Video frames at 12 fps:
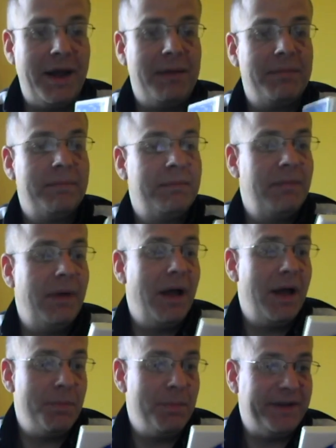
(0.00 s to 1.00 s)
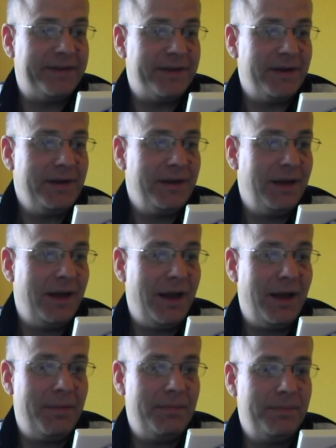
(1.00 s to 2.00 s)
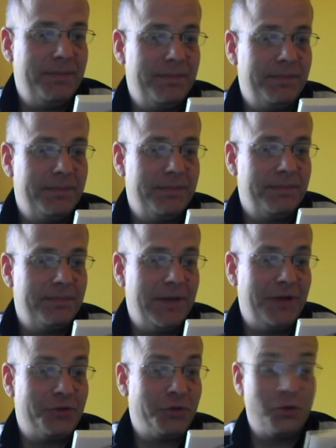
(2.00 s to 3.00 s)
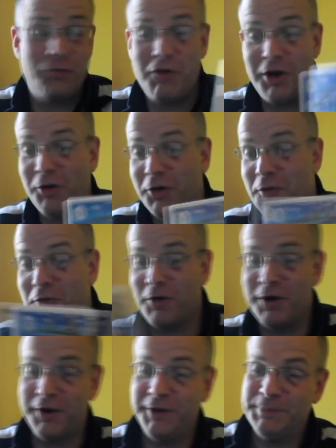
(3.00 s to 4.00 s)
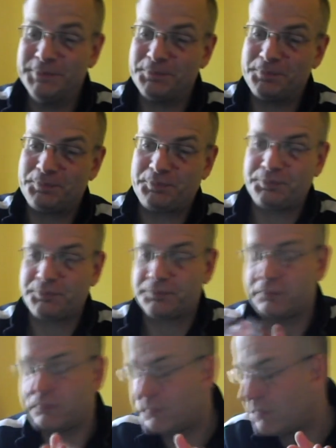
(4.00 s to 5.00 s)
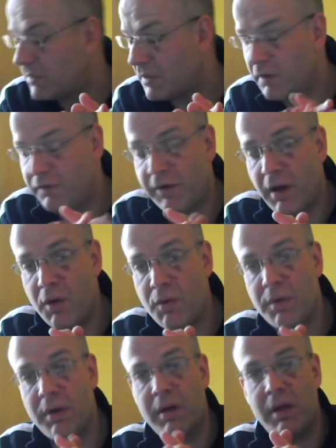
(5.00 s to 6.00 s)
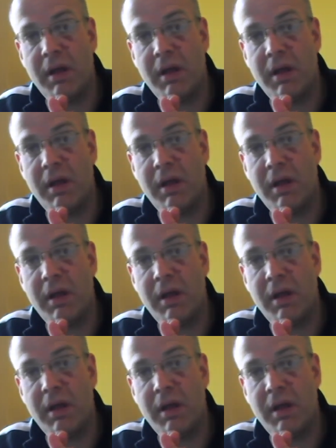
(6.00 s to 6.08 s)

that, admittedly. It should look really good in 3D. So